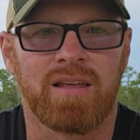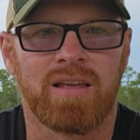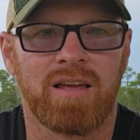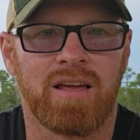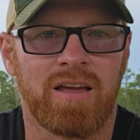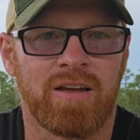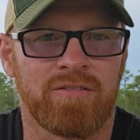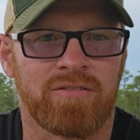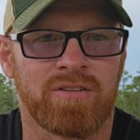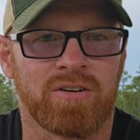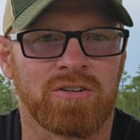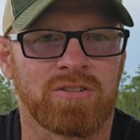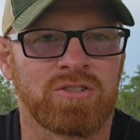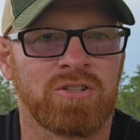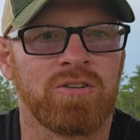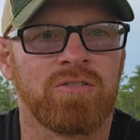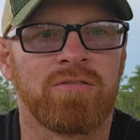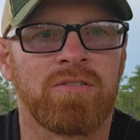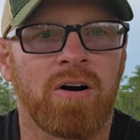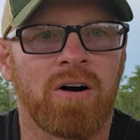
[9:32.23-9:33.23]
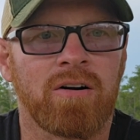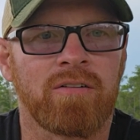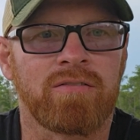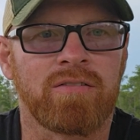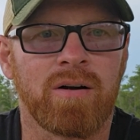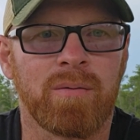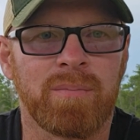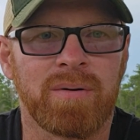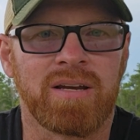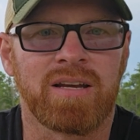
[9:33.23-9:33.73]
If they're too far
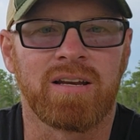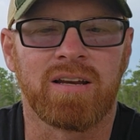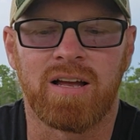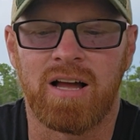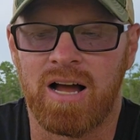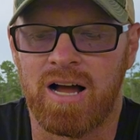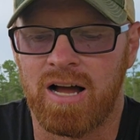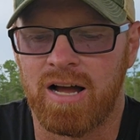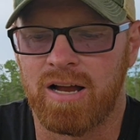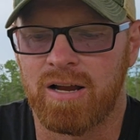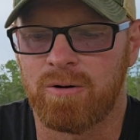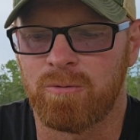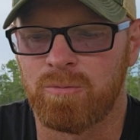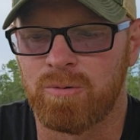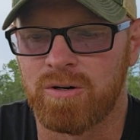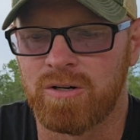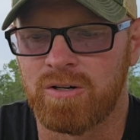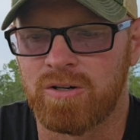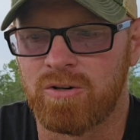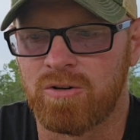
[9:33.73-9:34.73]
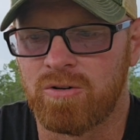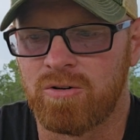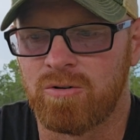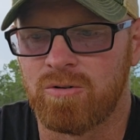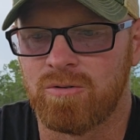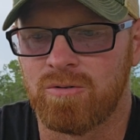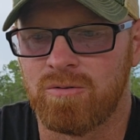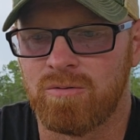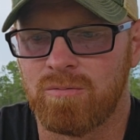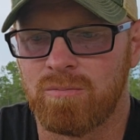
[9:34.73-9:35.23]
from me, I will
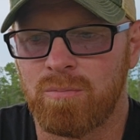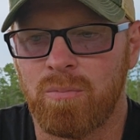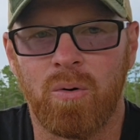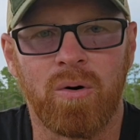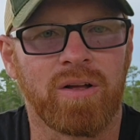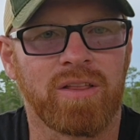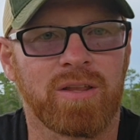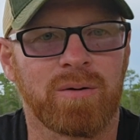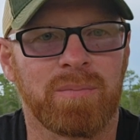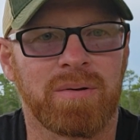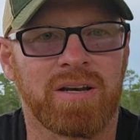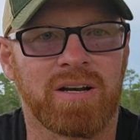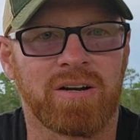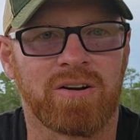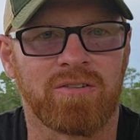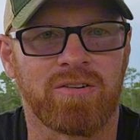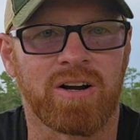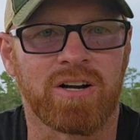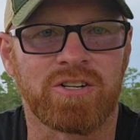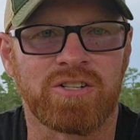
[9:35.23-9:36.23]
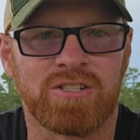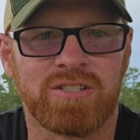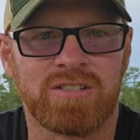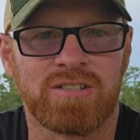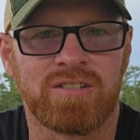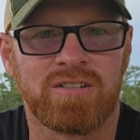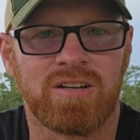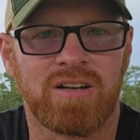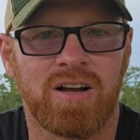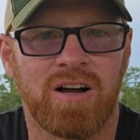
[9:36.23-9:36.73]
point them in a direction
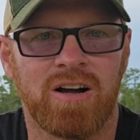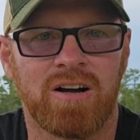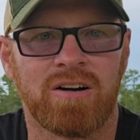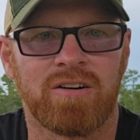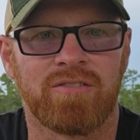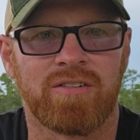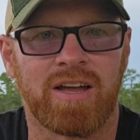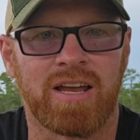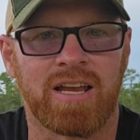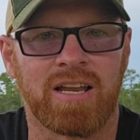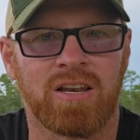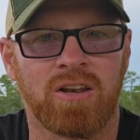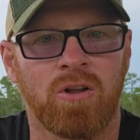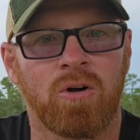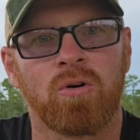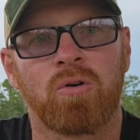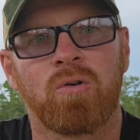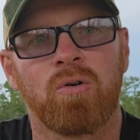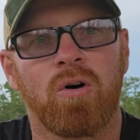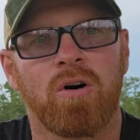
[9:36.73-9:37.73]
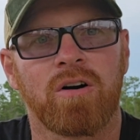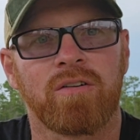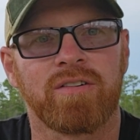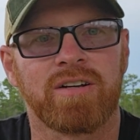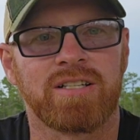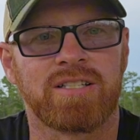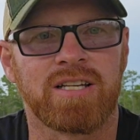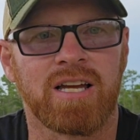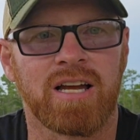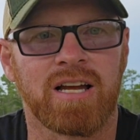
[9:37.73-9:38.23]
of a local RV
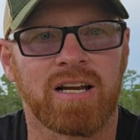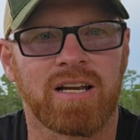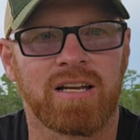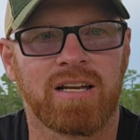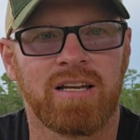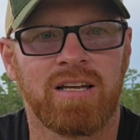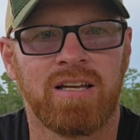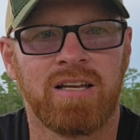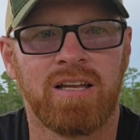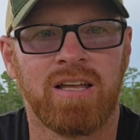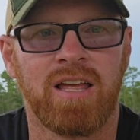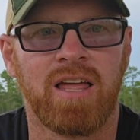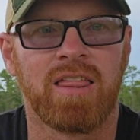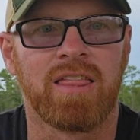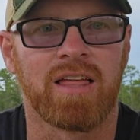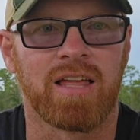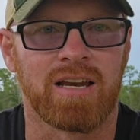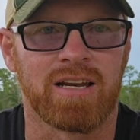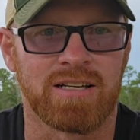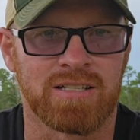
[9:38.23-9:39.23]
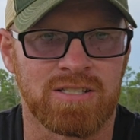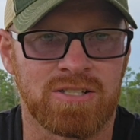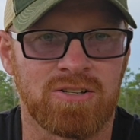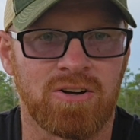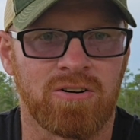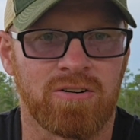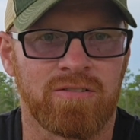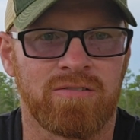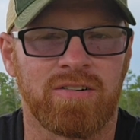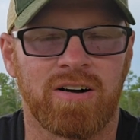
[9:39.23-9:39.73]
tech that is
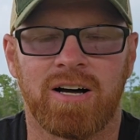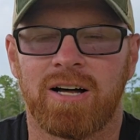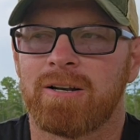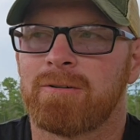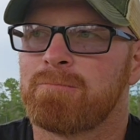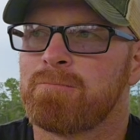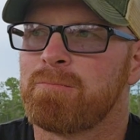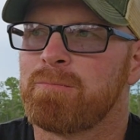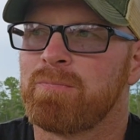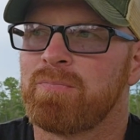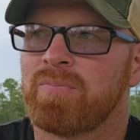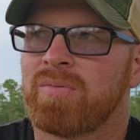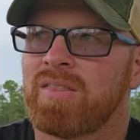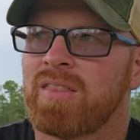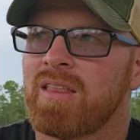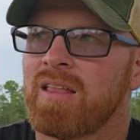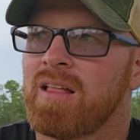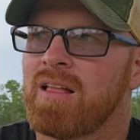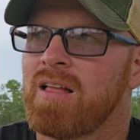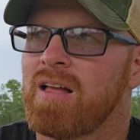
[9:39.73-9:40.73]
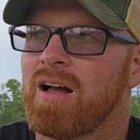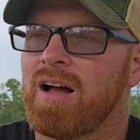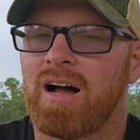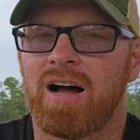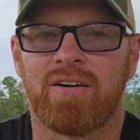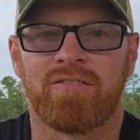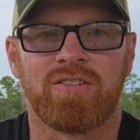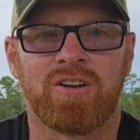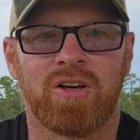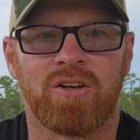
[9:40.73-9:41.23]
certified. I've
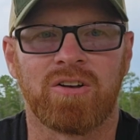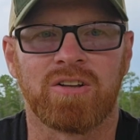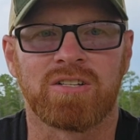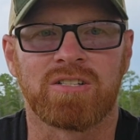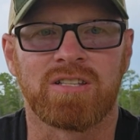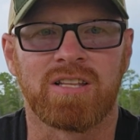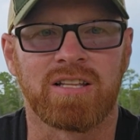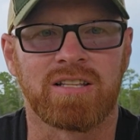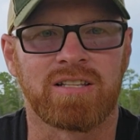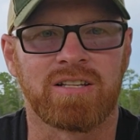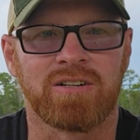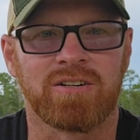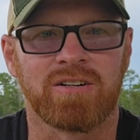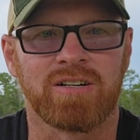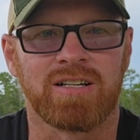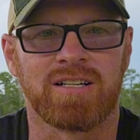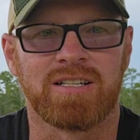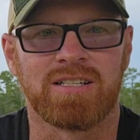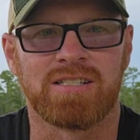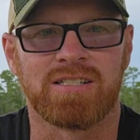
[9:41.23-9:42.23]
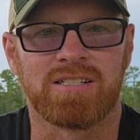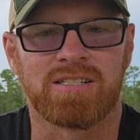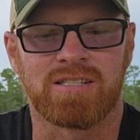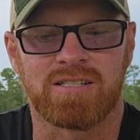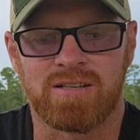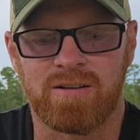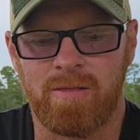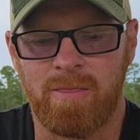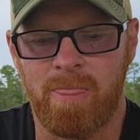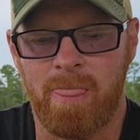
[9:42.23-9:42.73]
noticed that there is
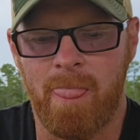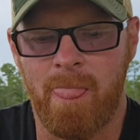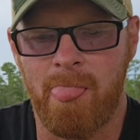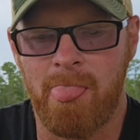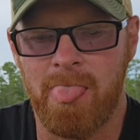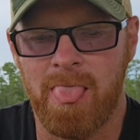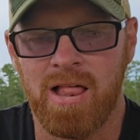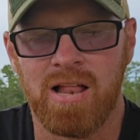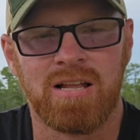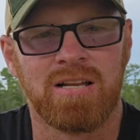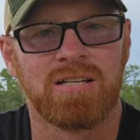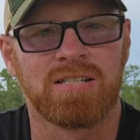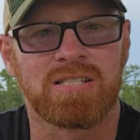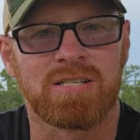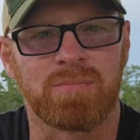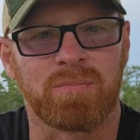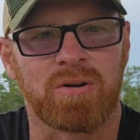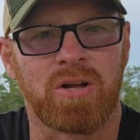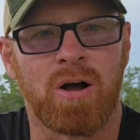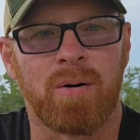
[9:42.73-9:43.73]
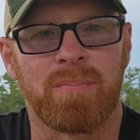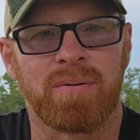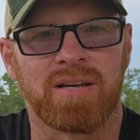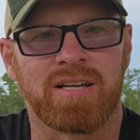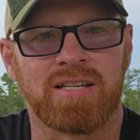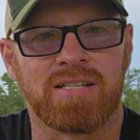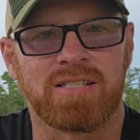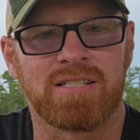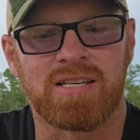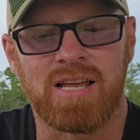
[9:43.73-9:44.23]
some
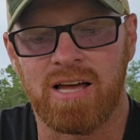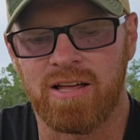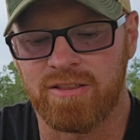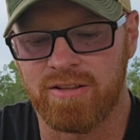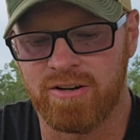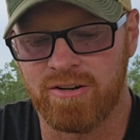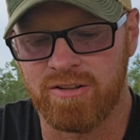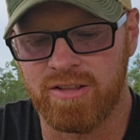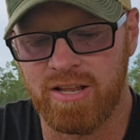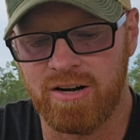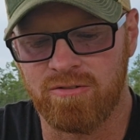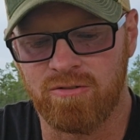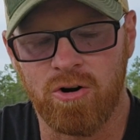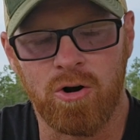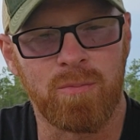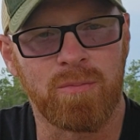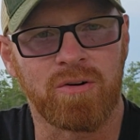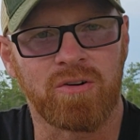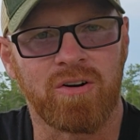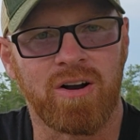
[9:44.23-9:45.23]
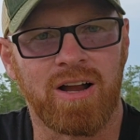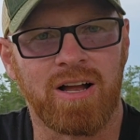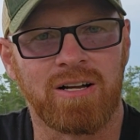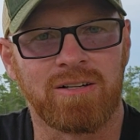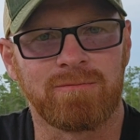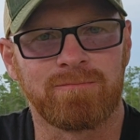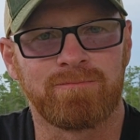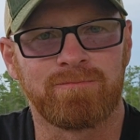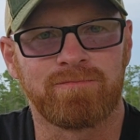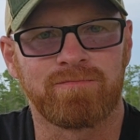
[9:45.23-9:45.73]
companies out there that are roaming
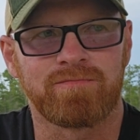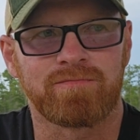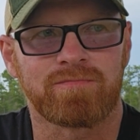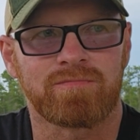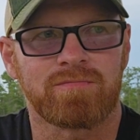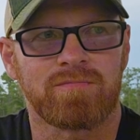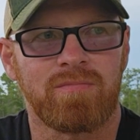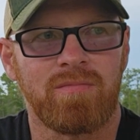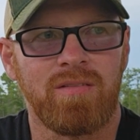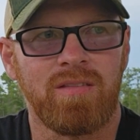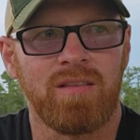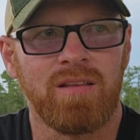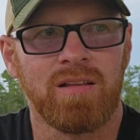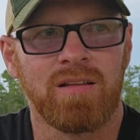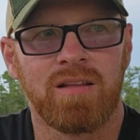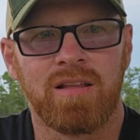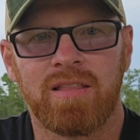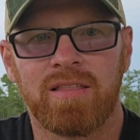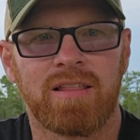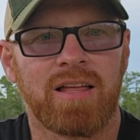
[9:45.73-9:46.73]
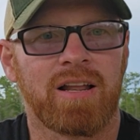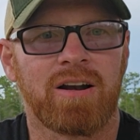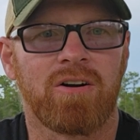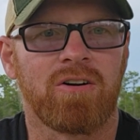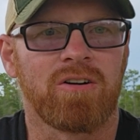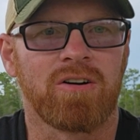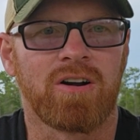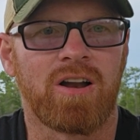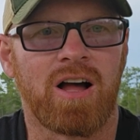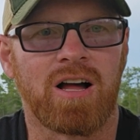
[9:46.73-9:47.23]
around that are
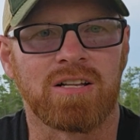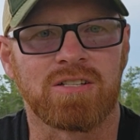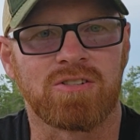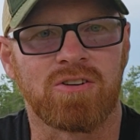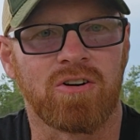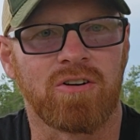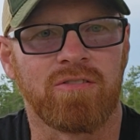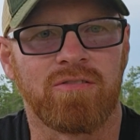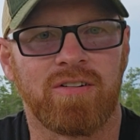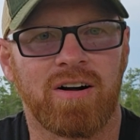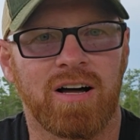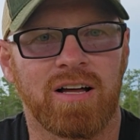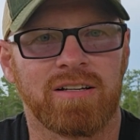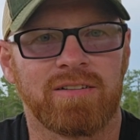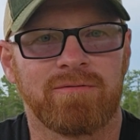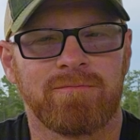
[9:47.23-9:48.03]
not certified